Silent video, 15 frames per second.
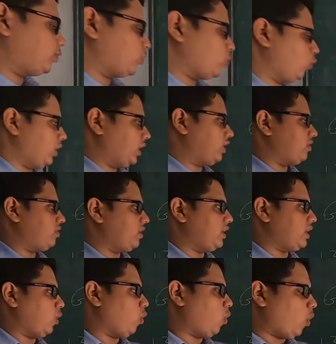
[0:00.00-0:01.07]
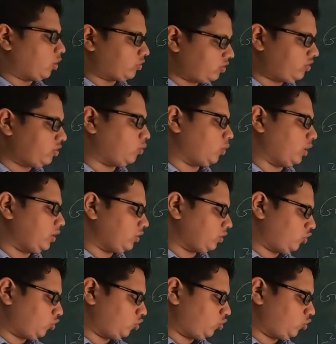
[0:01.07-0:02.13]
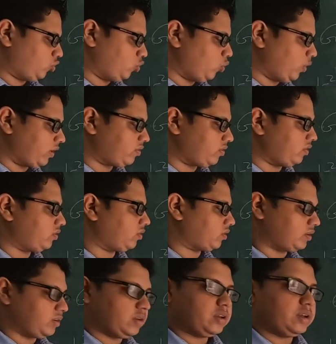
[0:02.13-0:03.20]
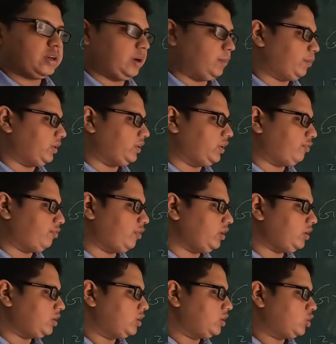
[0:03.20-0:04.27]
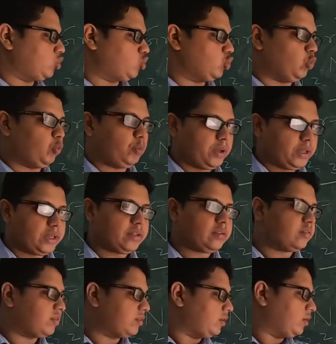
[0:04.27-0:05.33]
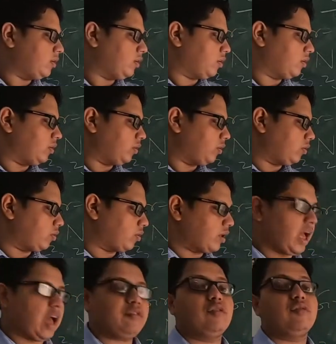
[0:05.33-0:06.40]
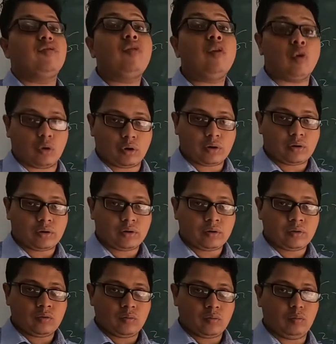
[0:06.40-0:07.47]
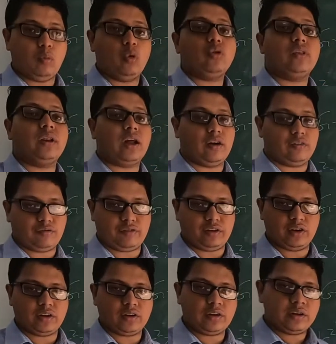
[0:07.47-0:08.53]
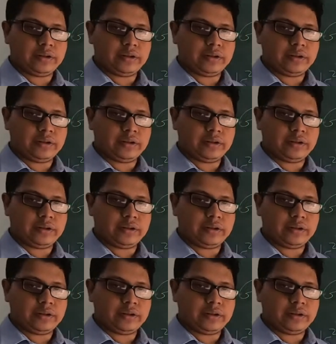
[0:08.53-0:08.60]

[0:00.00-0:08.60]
we can see now oxygen 1, 2s is completely filled, 2p is having 4, more than half filled.